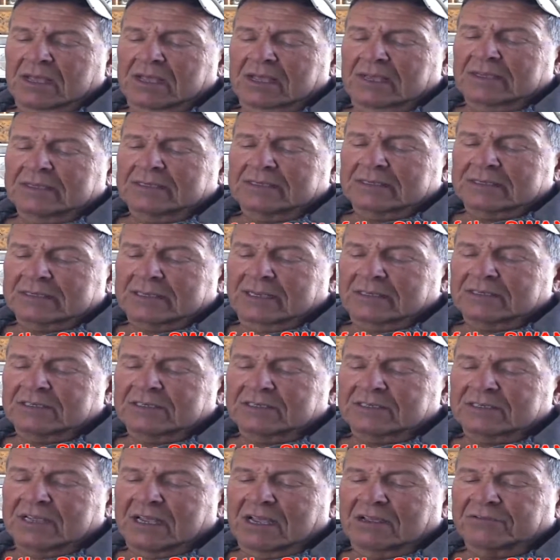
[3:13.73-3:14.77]
He says, I'll
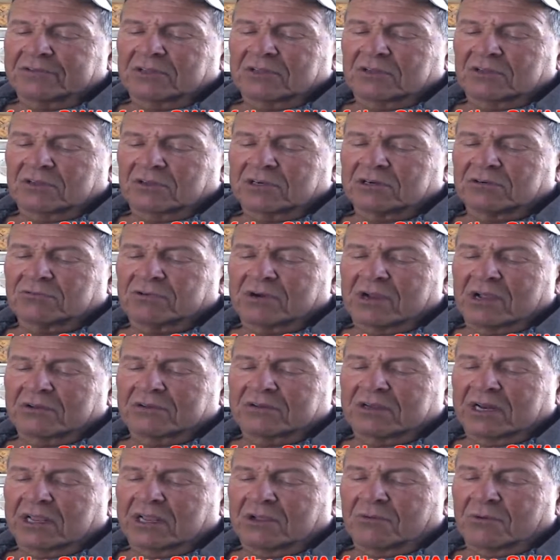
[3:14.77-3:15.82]
just have to look around
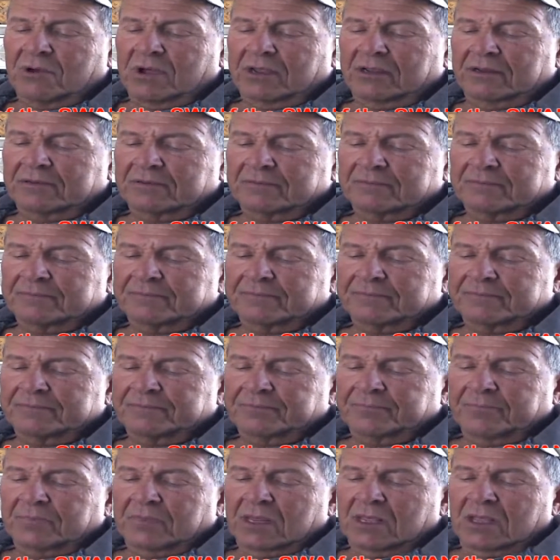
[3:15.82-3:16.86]
anyway.
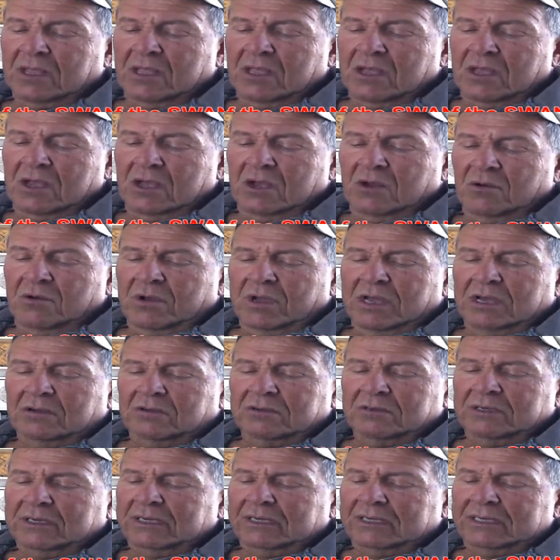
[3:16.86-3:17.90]

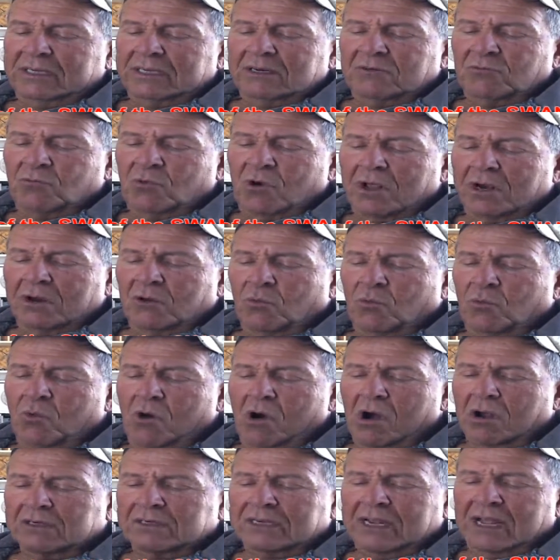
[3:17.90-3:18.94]
Well, he didn't want to
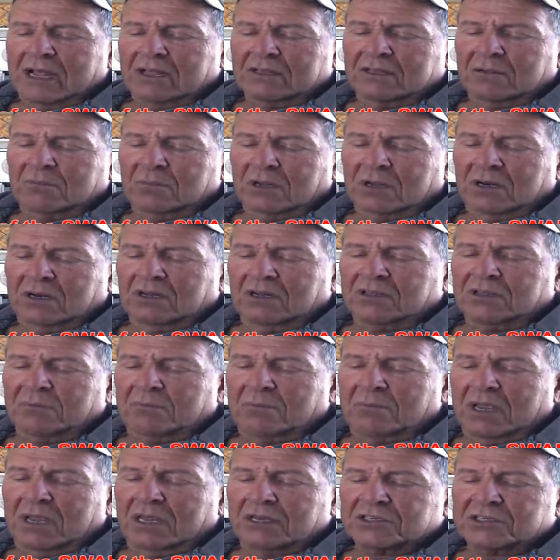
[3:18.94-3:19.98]
walk down the middle of the
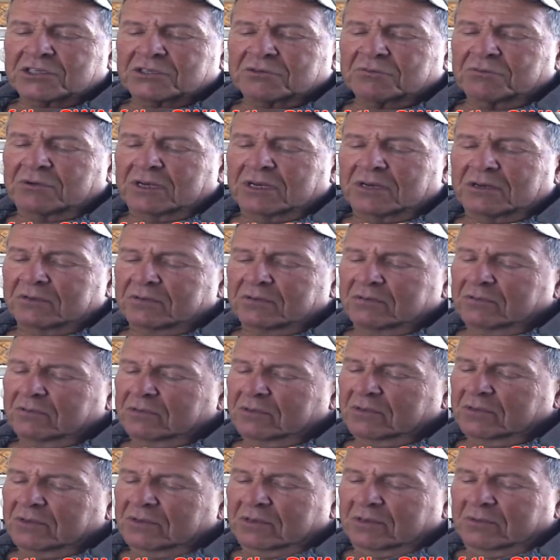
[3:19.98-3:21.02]
main street
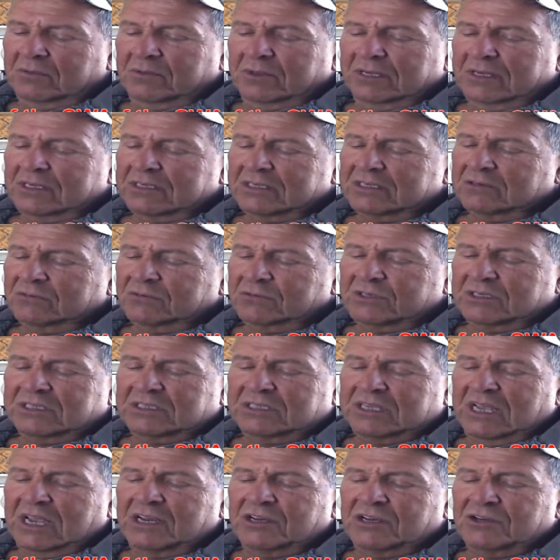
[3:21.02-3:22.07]
because it was
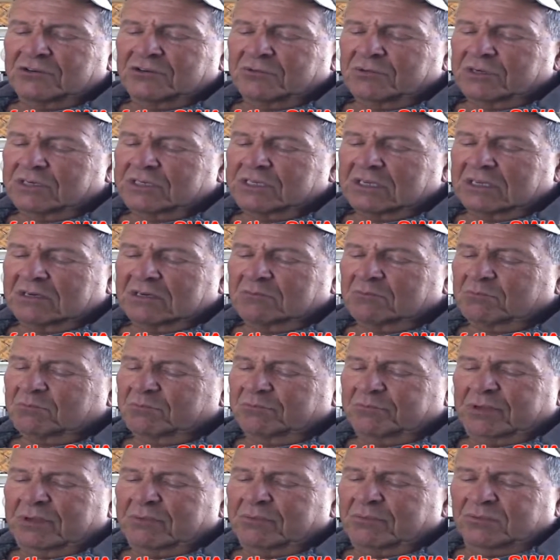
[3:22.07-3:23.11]
dangerous and
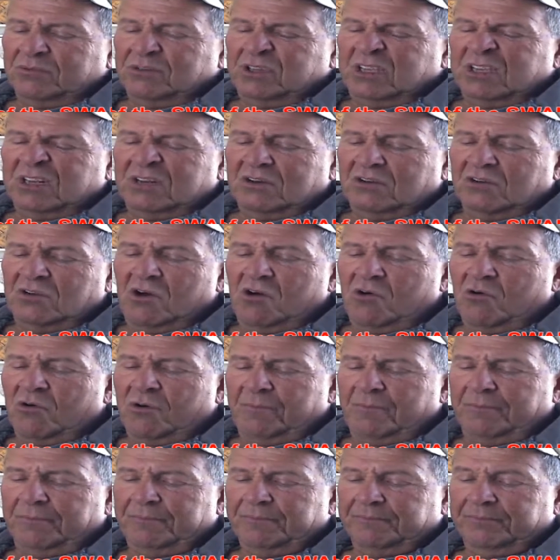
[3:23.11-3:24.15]
people didn't know
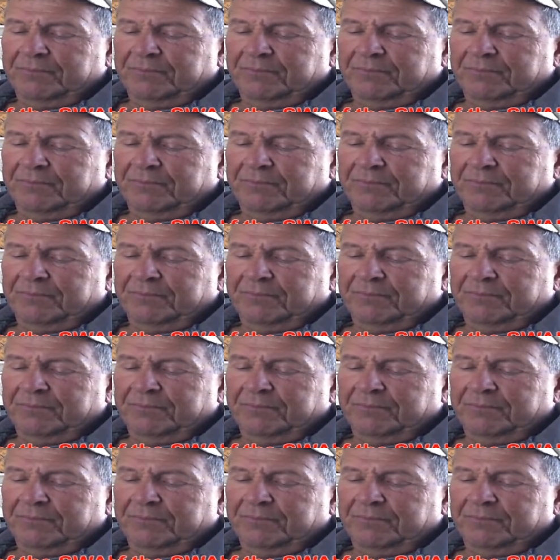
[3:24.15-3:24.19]
him.